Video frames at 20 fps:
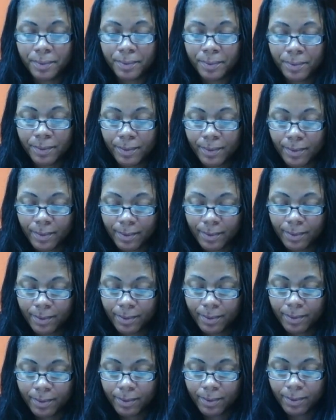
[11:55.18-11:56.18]

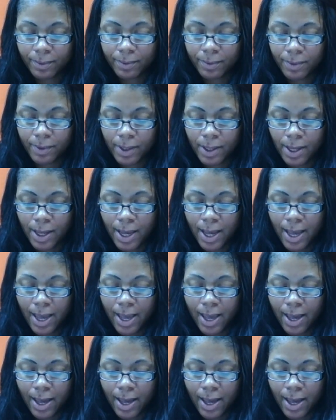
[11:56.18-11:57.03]
[no speech]